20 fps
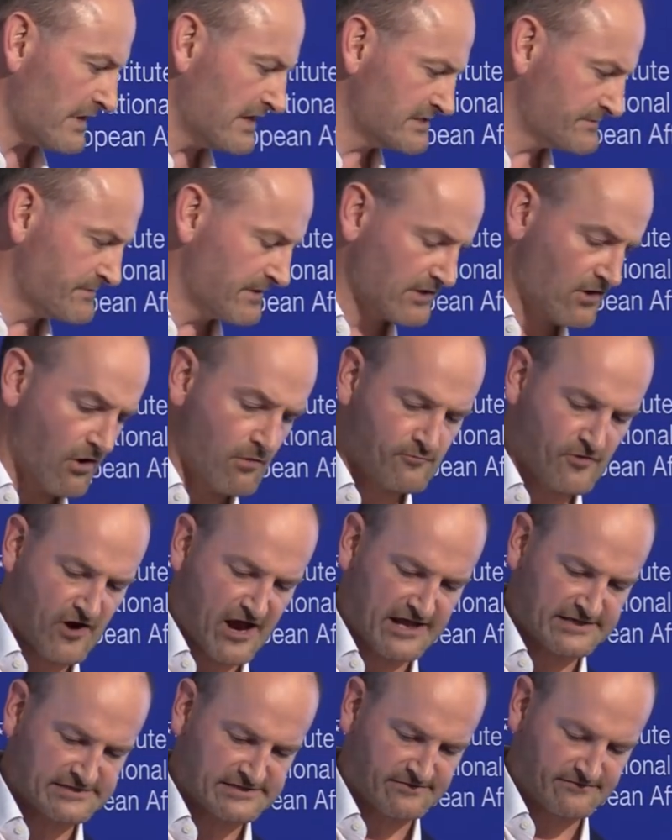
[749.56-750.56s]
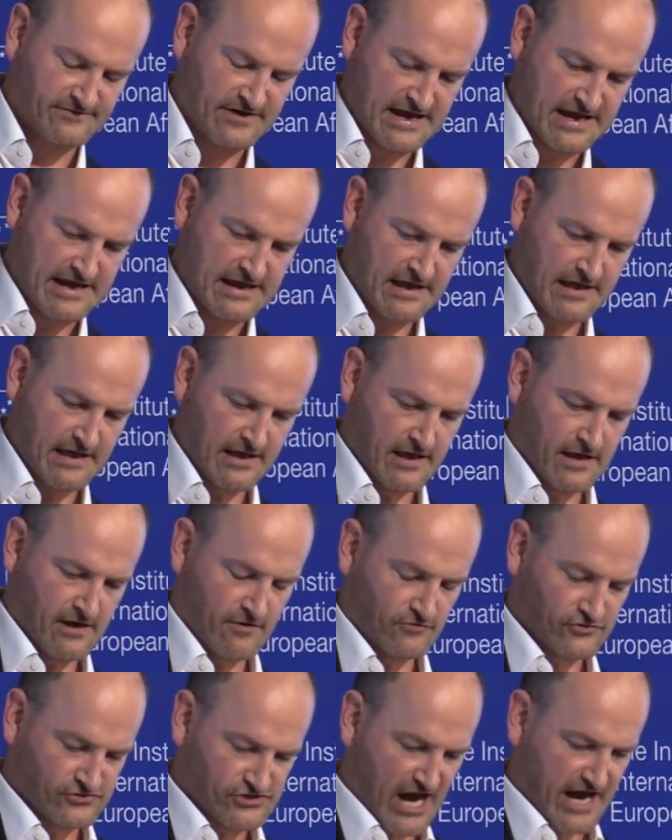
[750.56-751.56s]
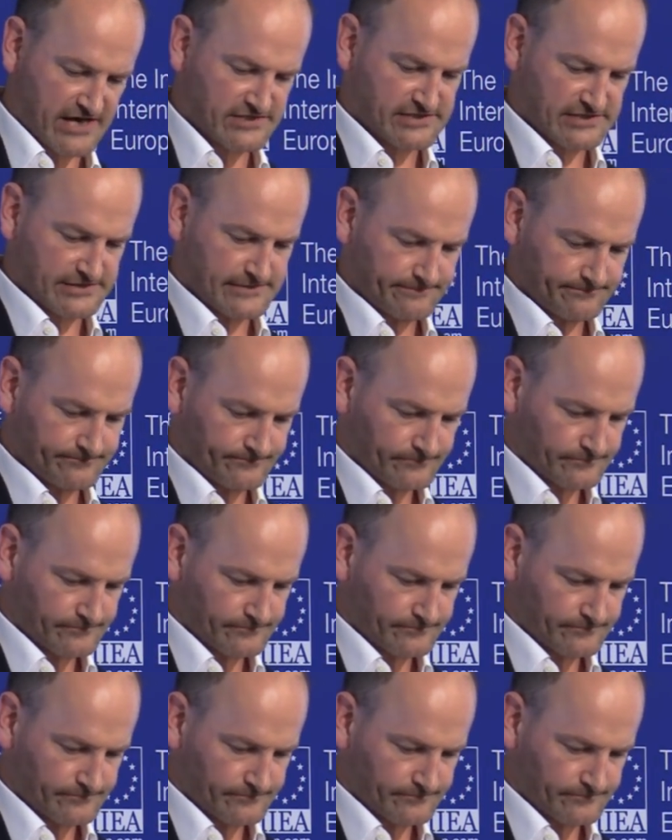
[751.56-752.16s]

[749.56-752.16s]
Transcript: It has been comprehensively rejected.